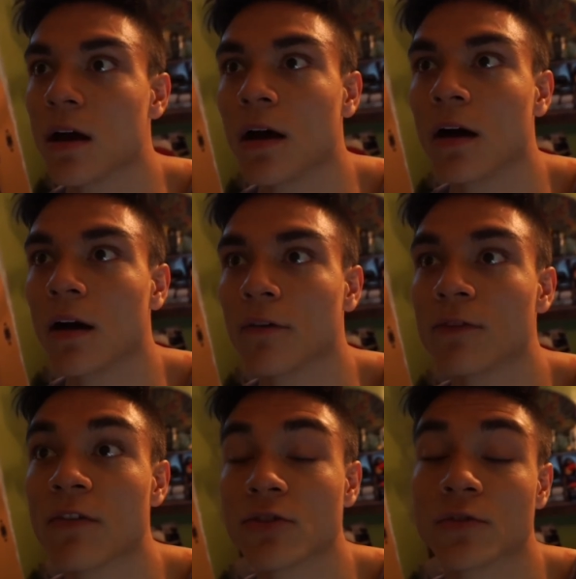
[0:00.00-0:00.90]

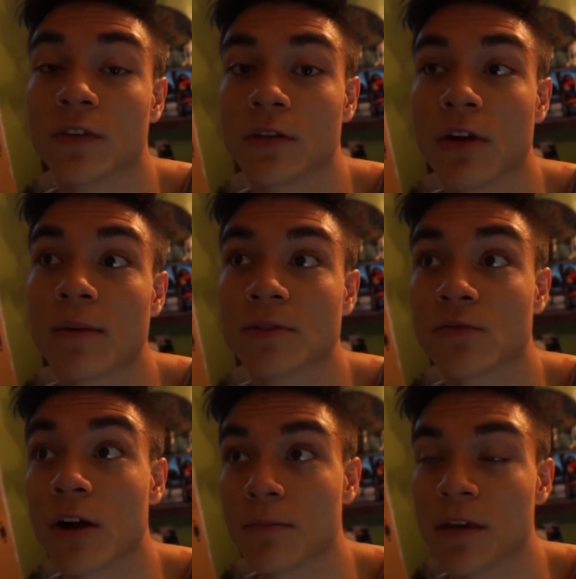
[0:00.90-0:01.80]
550 grams of
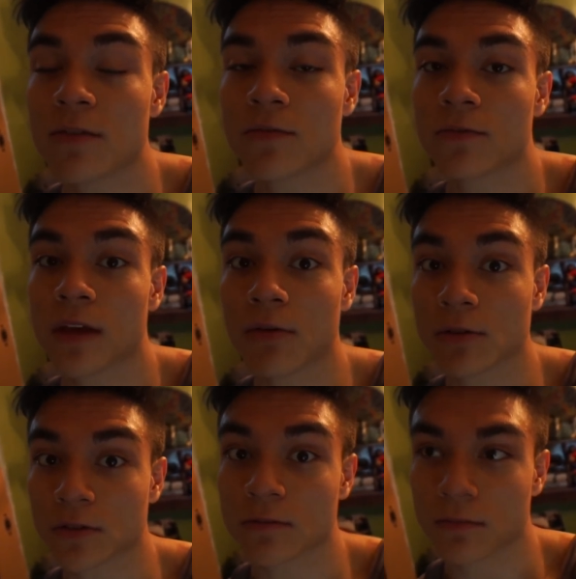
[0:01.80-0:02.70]
ground beef, that
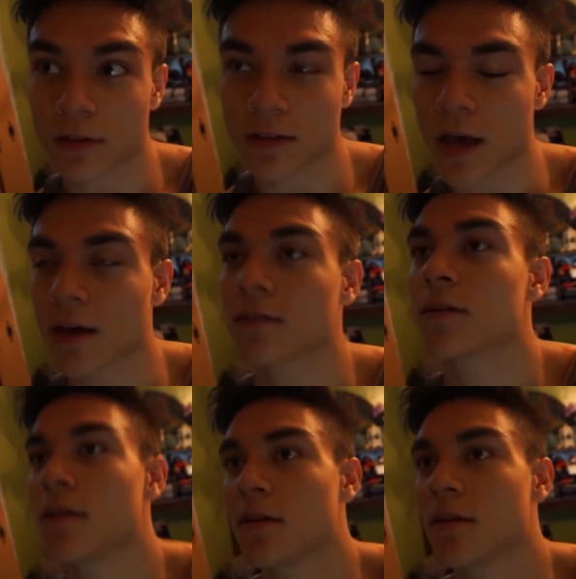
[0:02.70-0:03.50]
was exact.